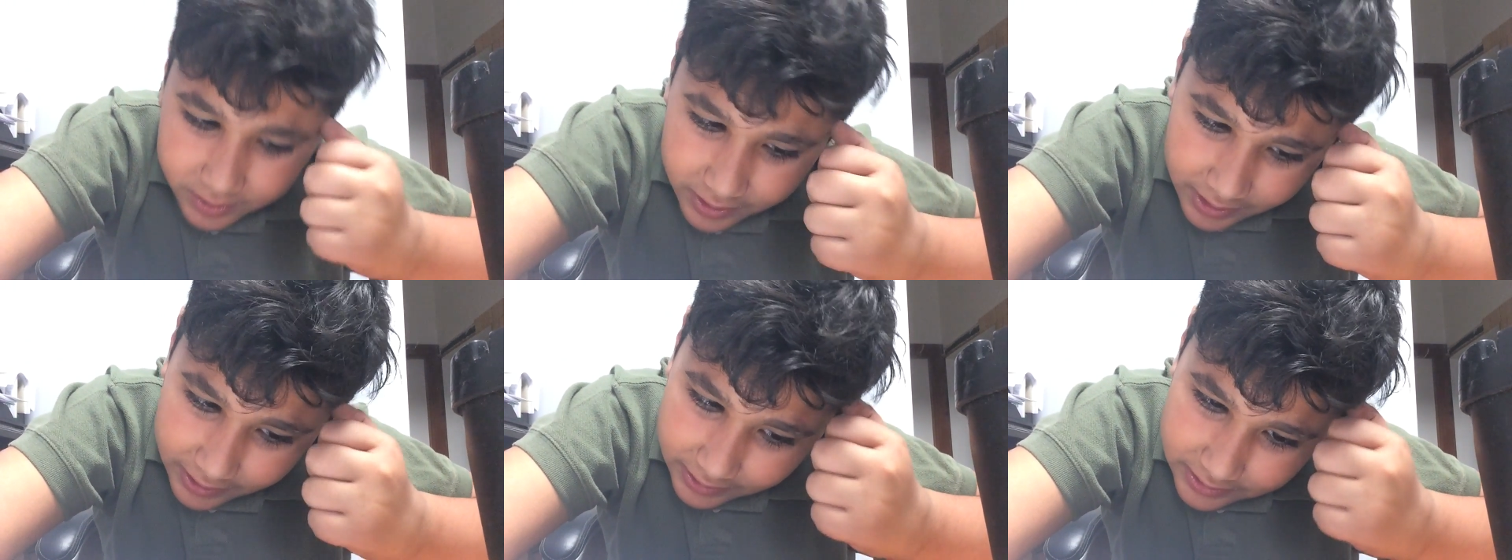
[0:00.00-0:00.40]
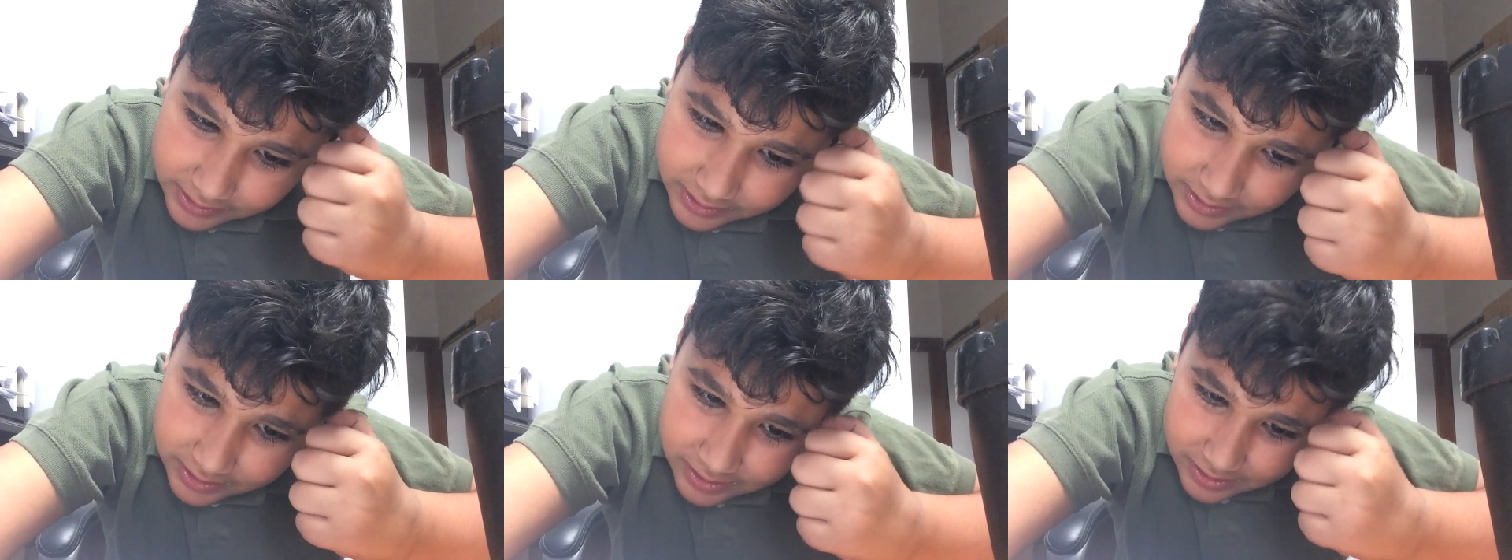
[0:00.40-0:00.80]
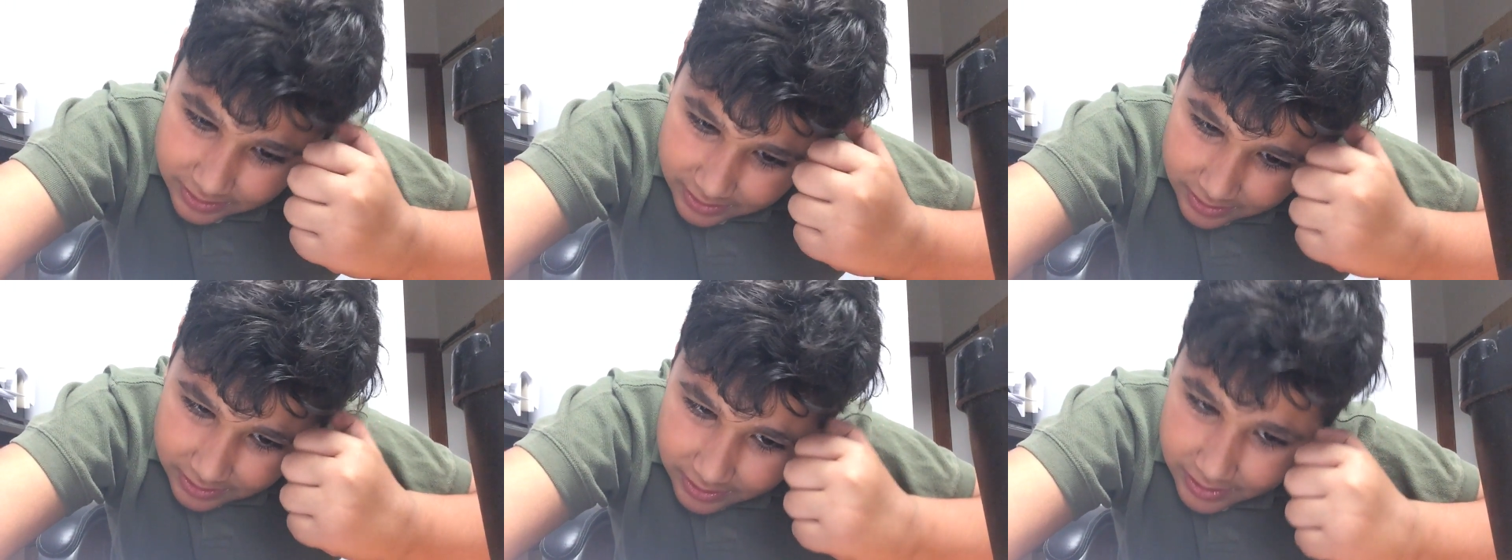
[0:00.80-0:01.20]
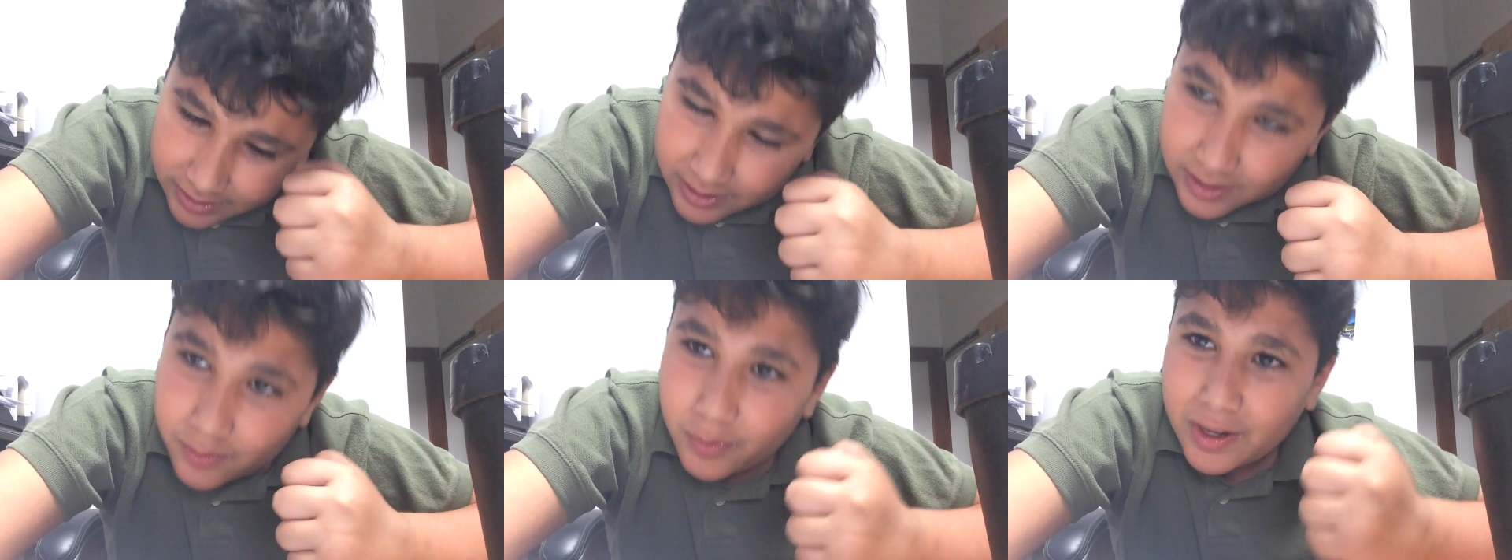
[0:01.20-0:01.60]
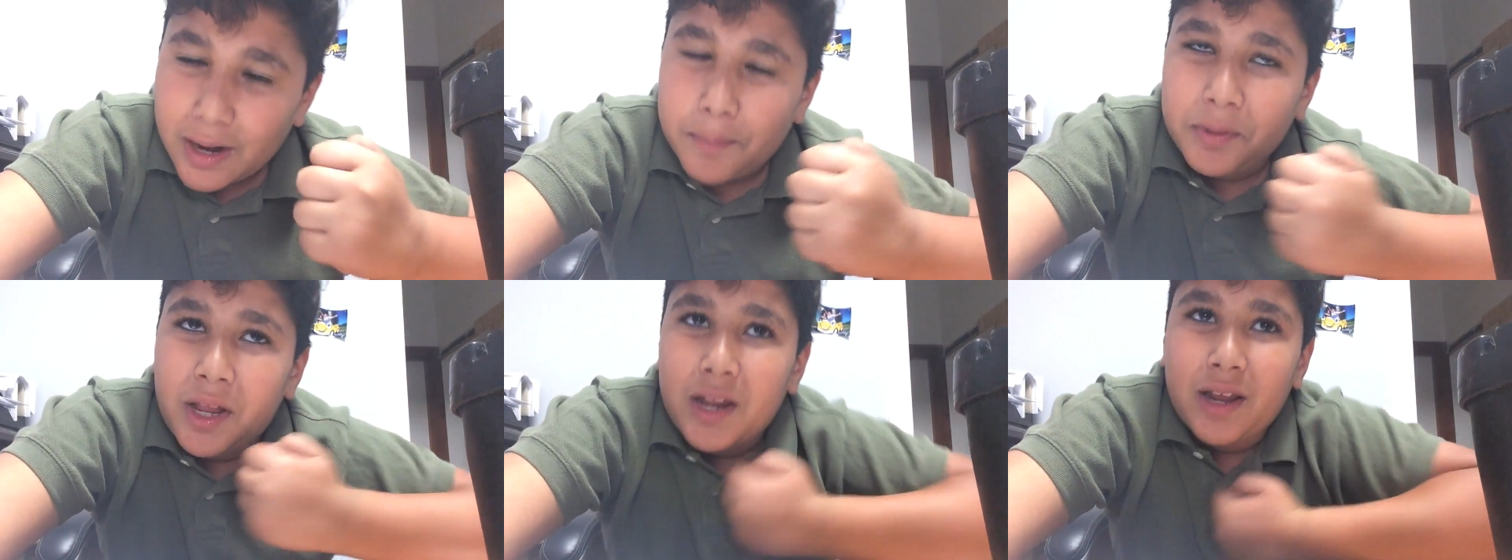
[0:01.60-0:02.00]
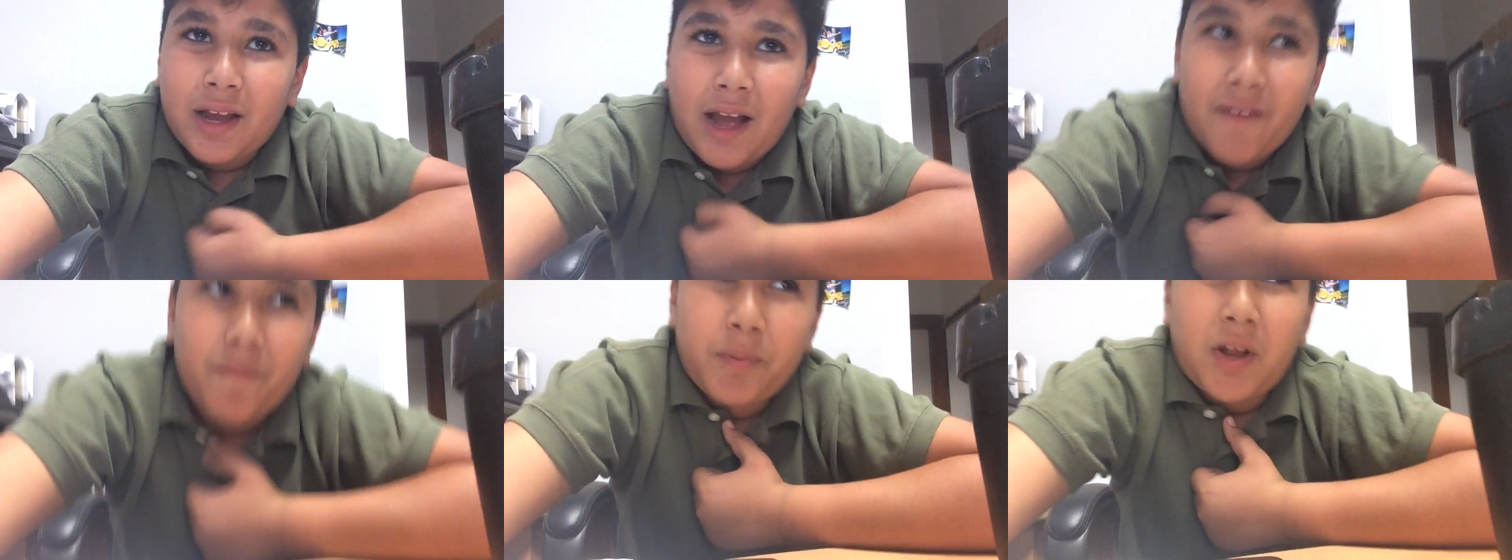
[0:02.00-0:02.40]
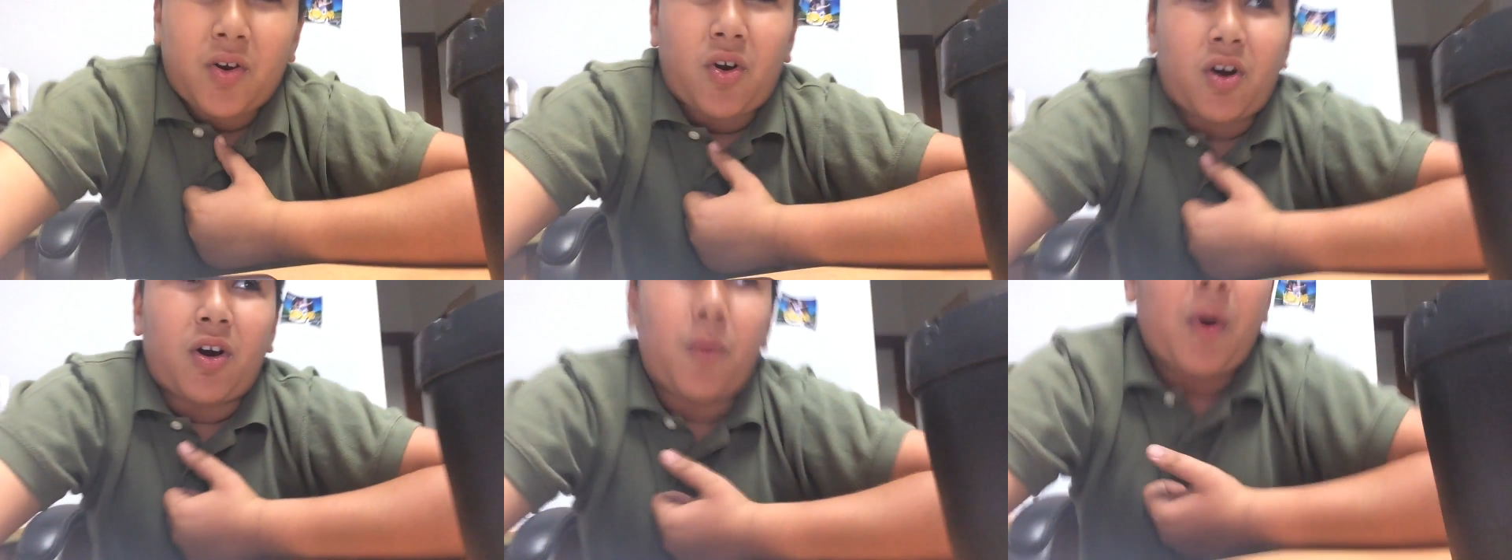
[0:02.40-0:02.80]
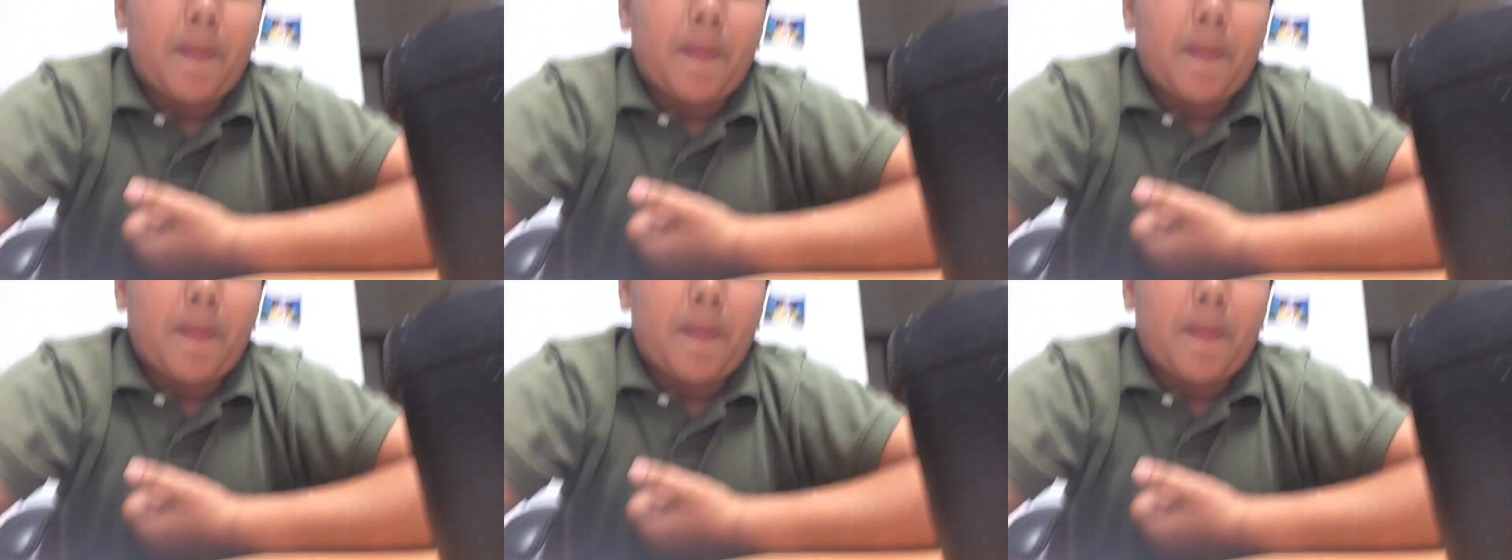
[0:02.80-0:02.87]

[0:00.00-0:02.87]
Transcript: things we're gonna have blood on our